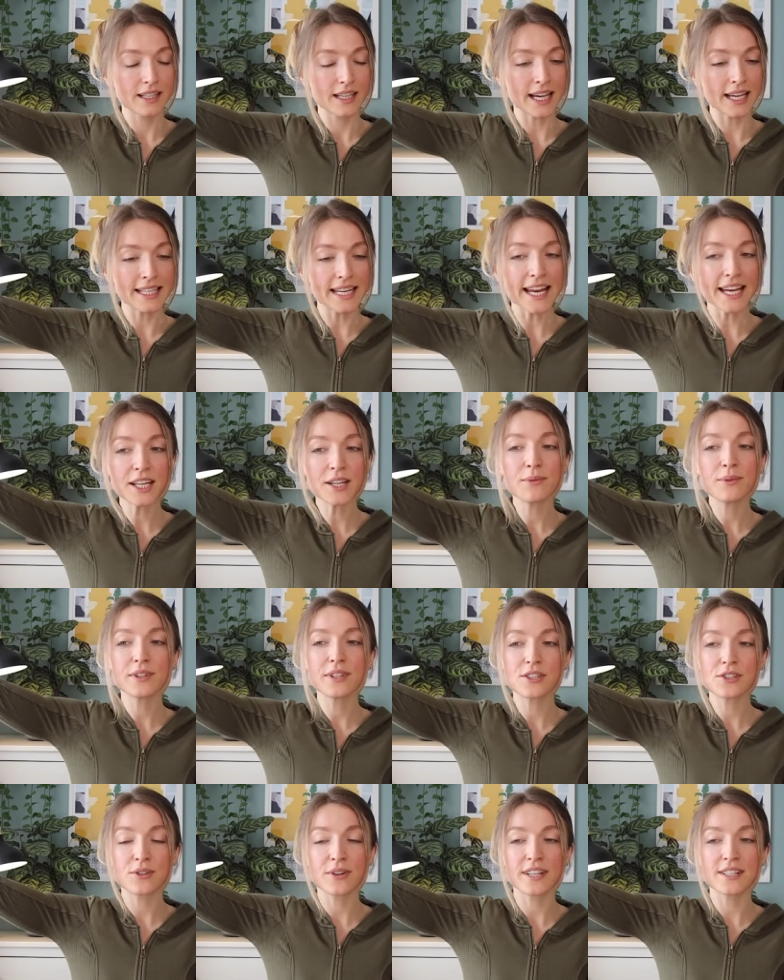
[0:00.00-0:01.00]
And anyone
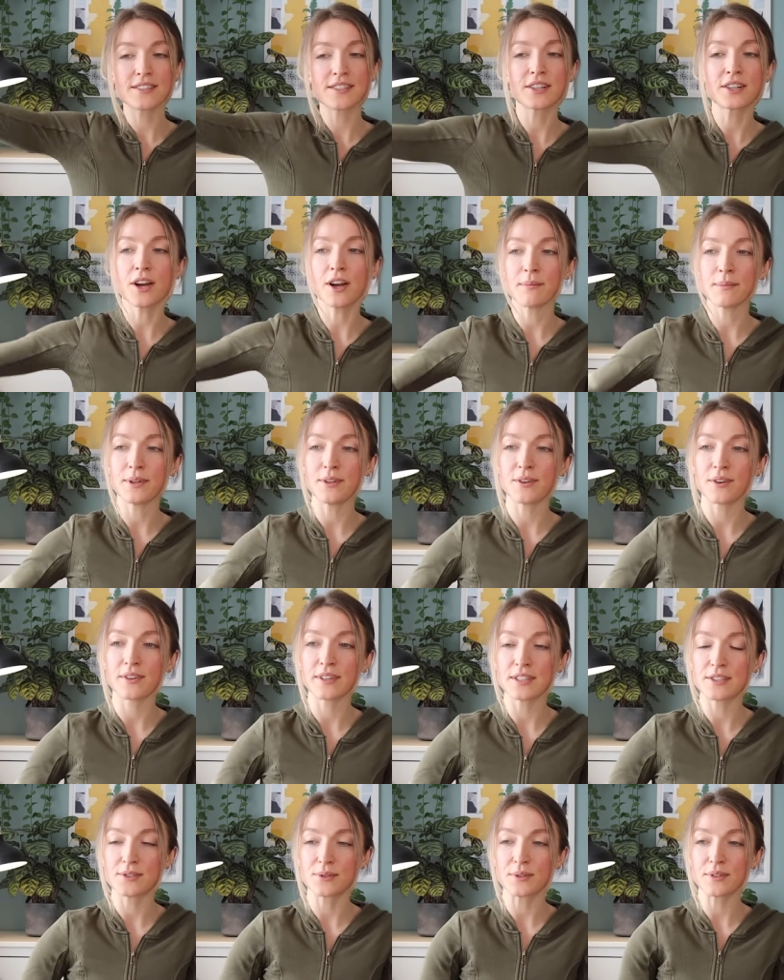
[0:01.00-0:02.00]
that tries to come along
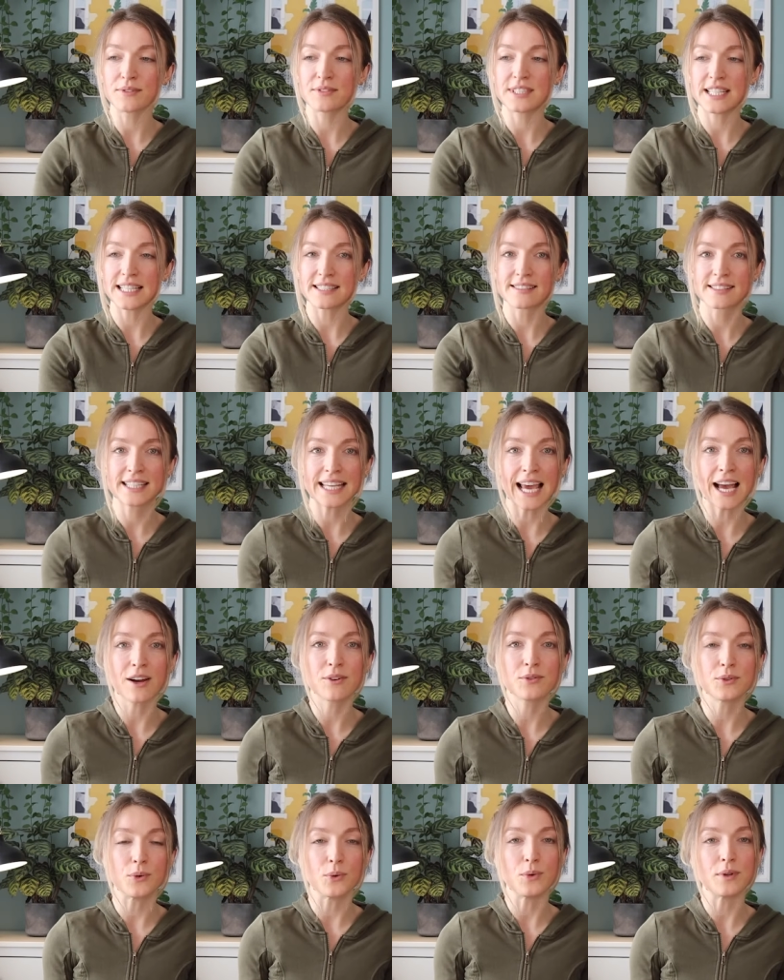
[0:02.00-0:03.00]
and sort of
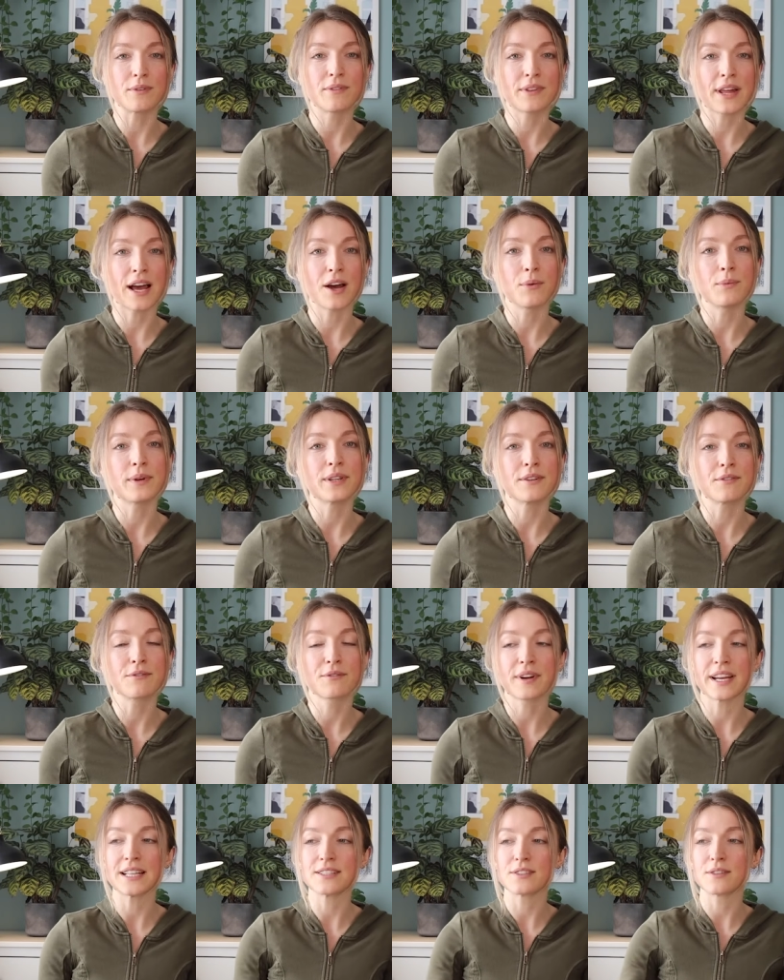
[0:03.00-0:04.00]
discount all of that with a
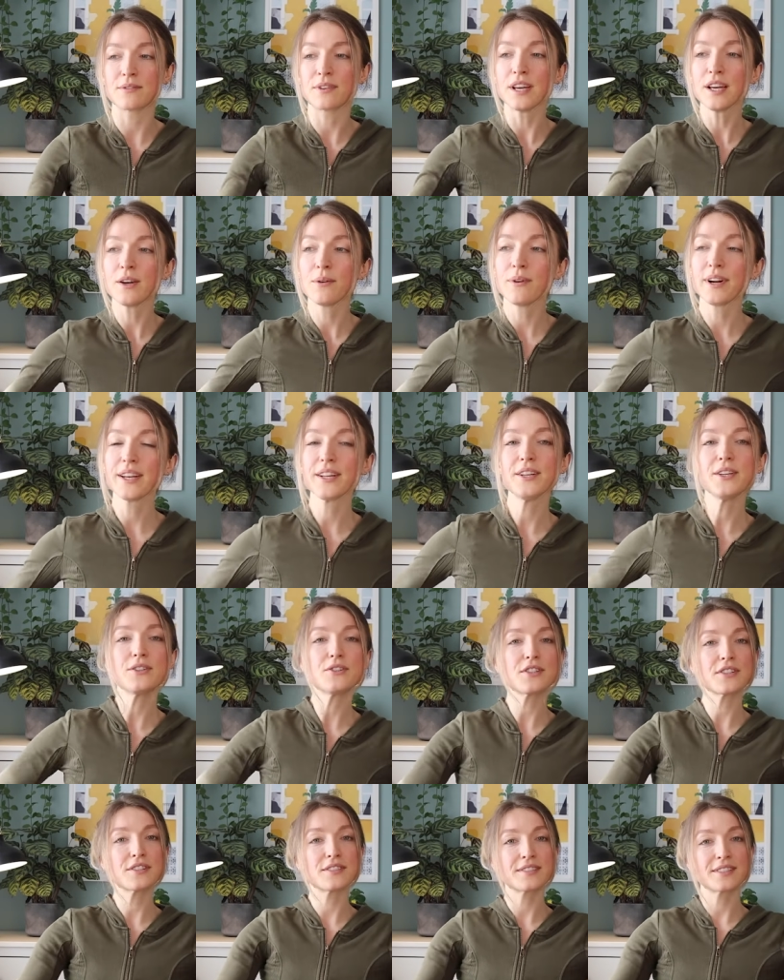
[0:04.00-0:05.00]
phrase of, why don't you
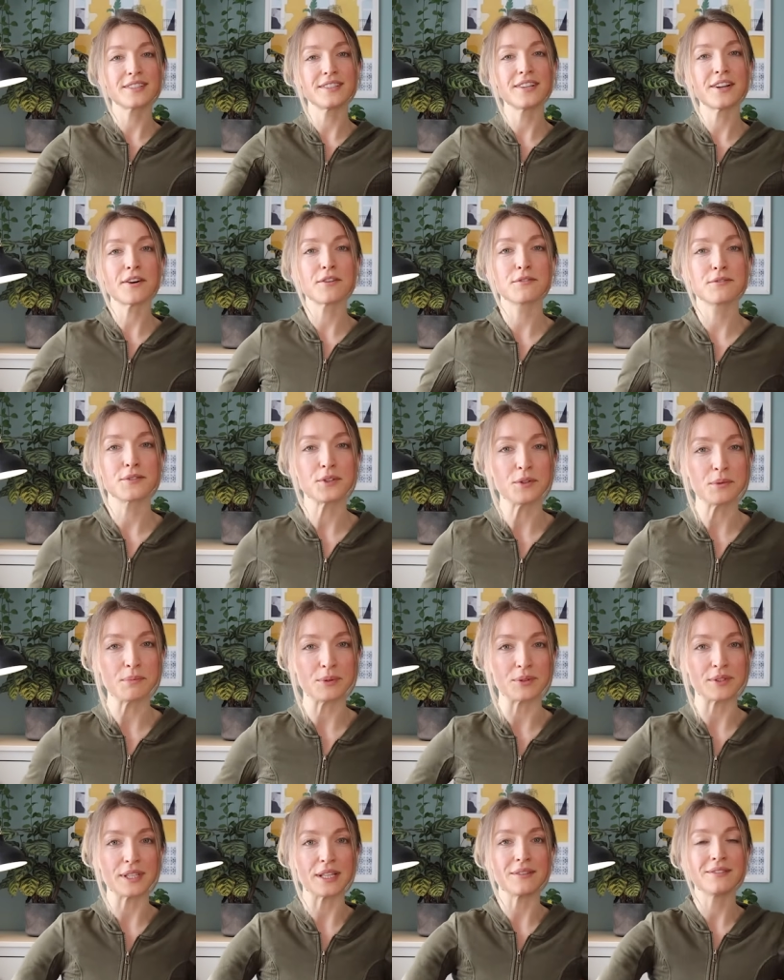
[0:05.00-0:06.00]
just love your
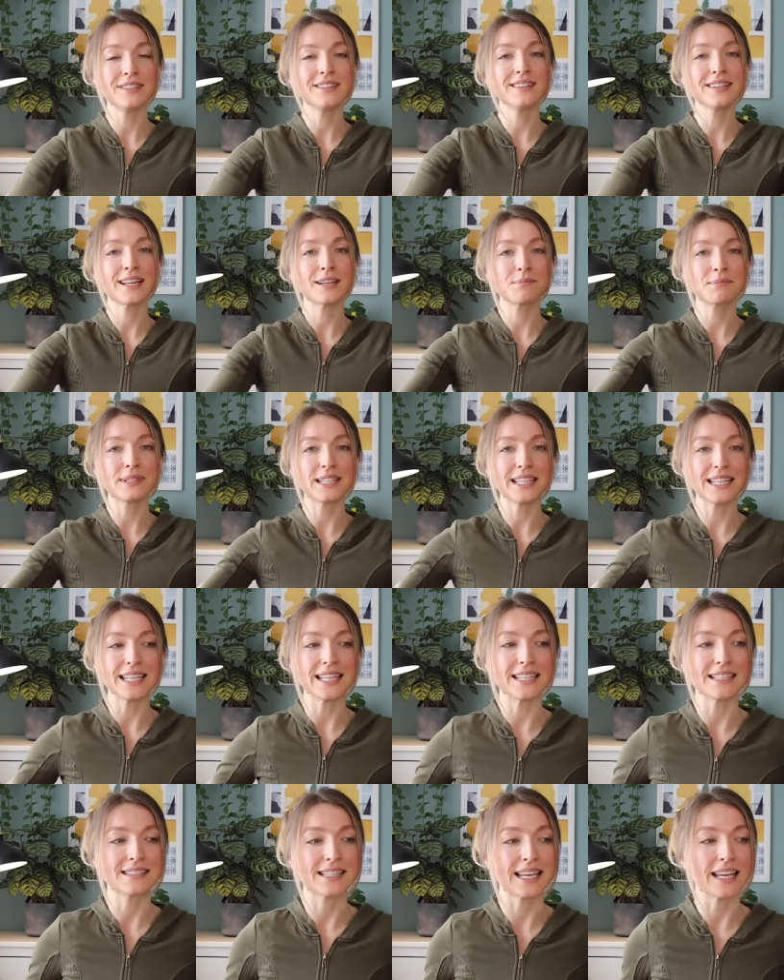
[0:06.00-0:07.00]
body? Wouldn't that be
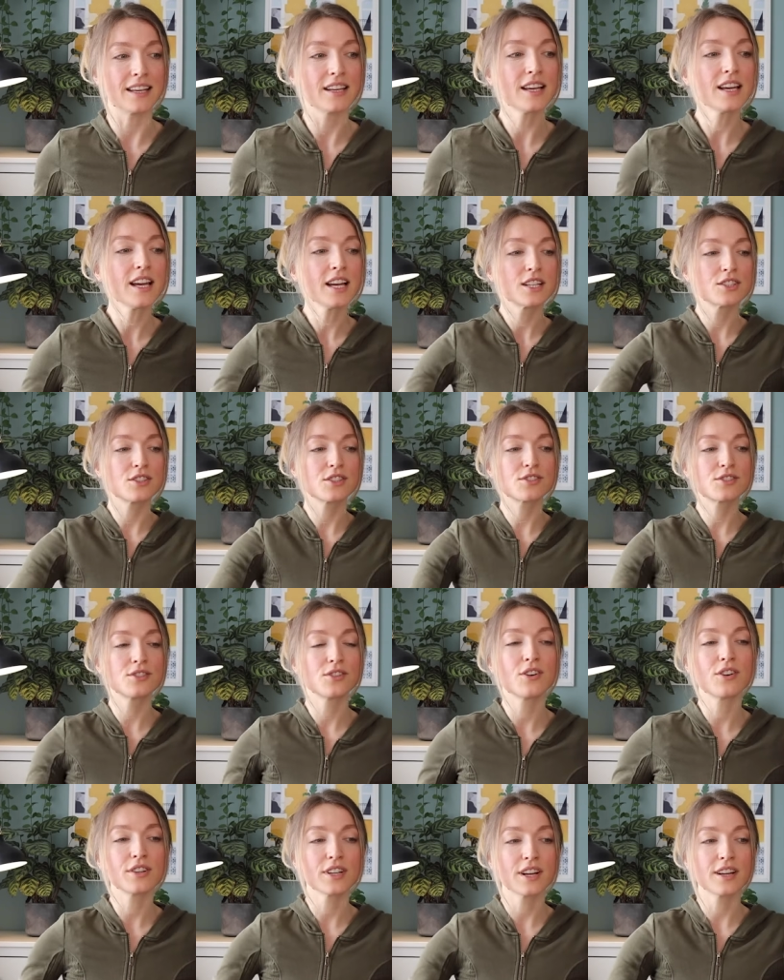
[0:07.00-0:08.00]
easy? does
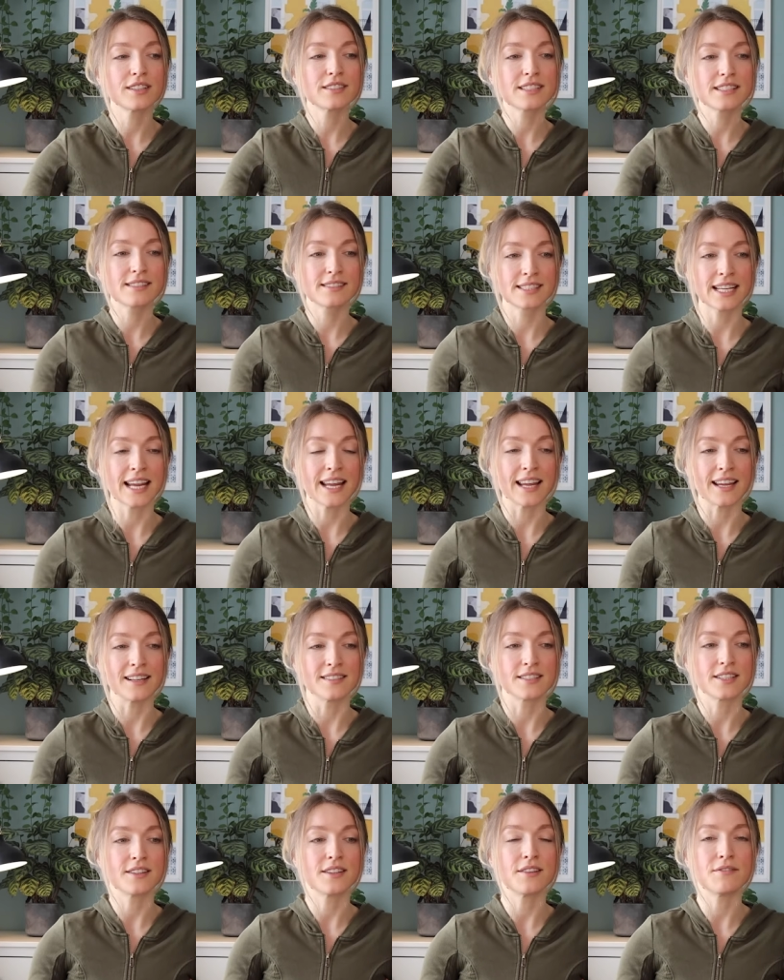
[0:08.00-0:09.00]
not
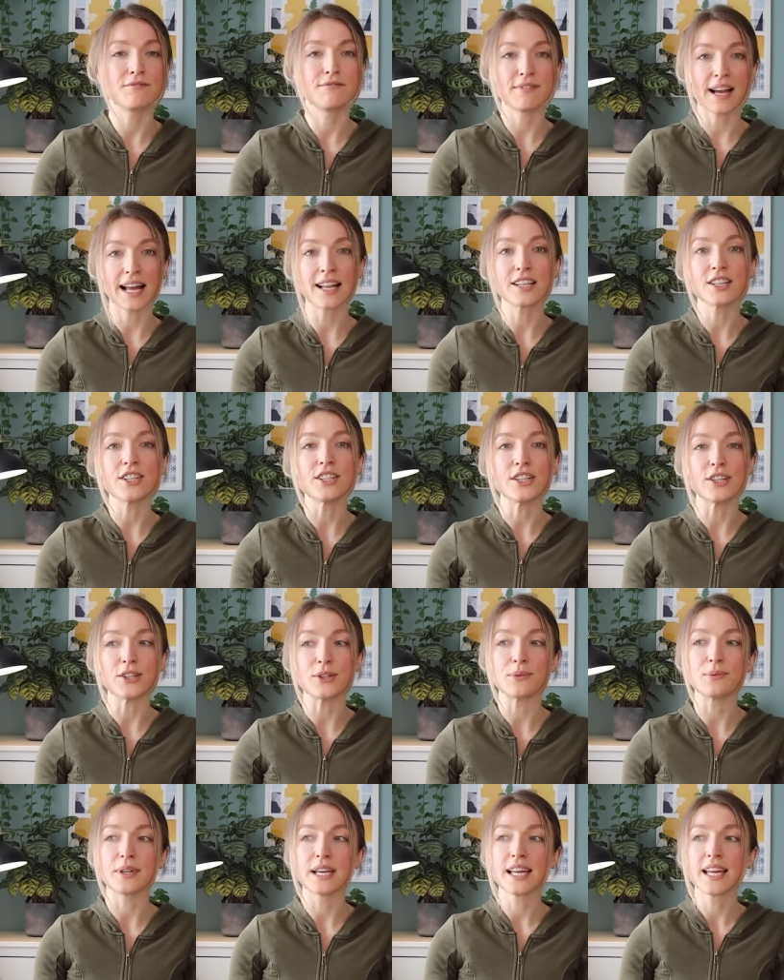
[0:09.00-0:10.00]
understand the
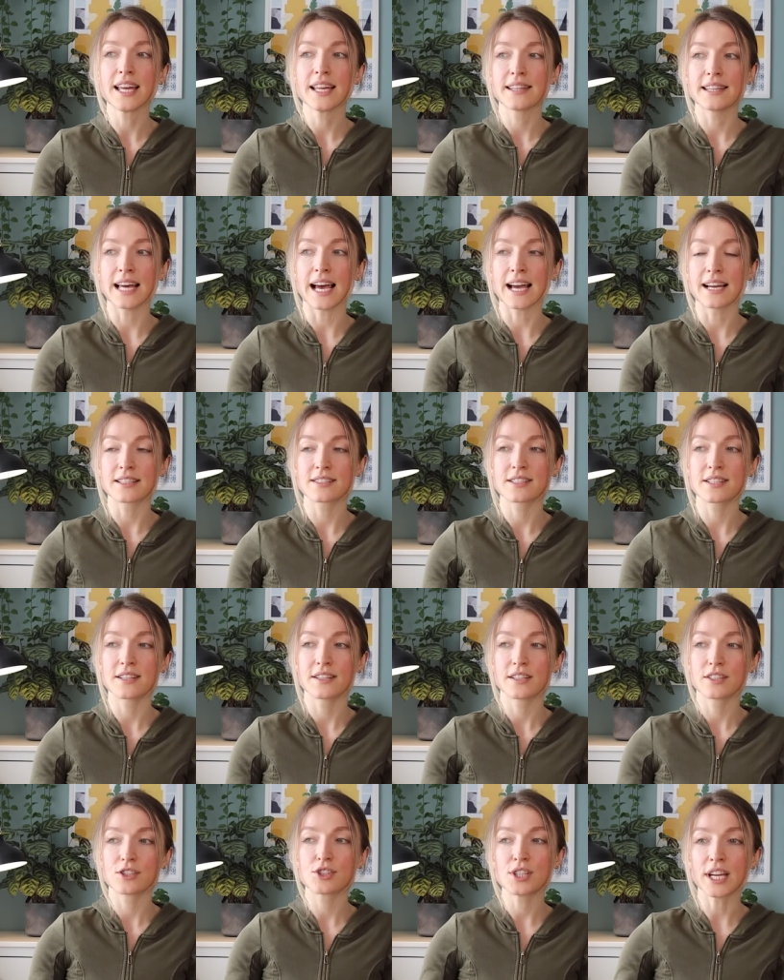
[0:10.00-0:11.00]
value that
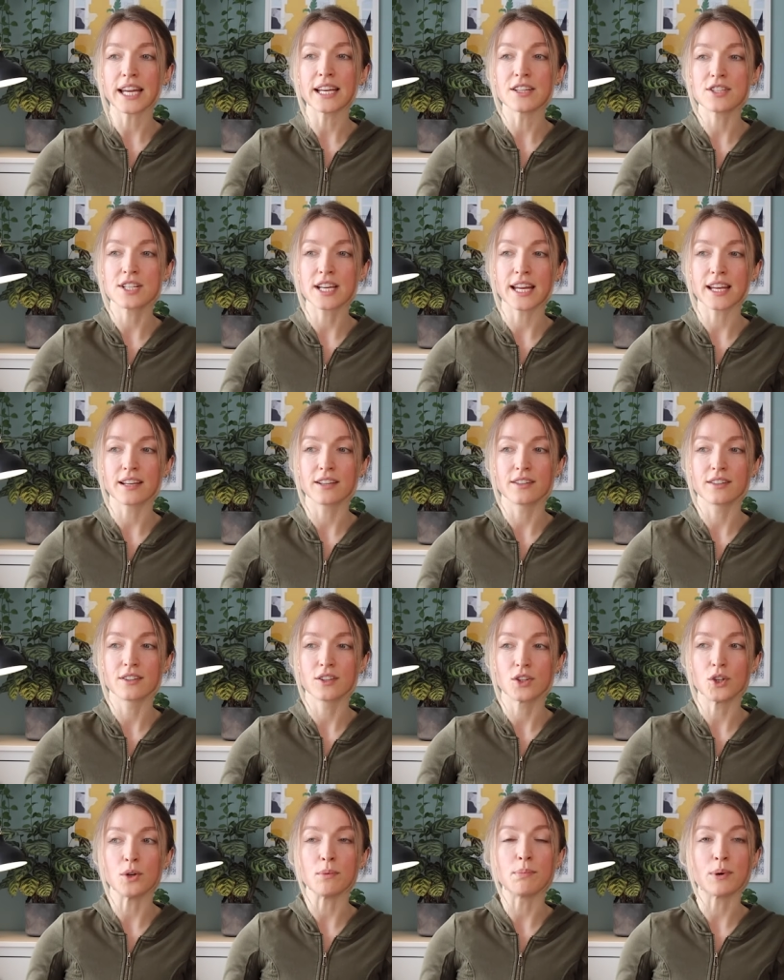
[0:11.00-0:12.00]
changing
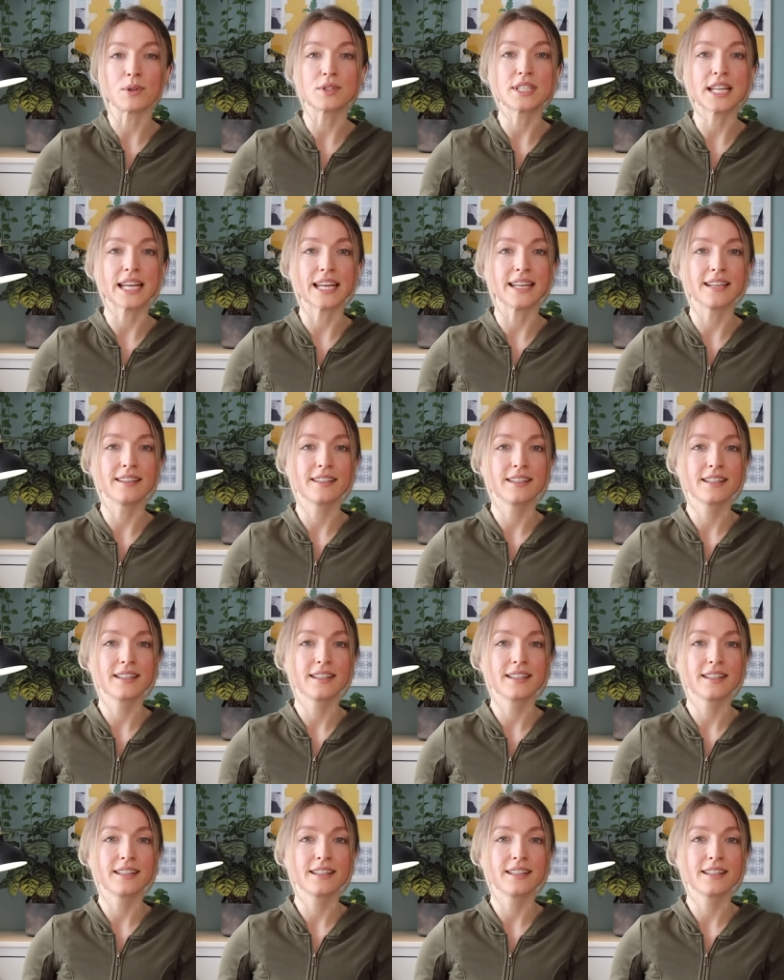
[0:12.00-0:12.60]
your body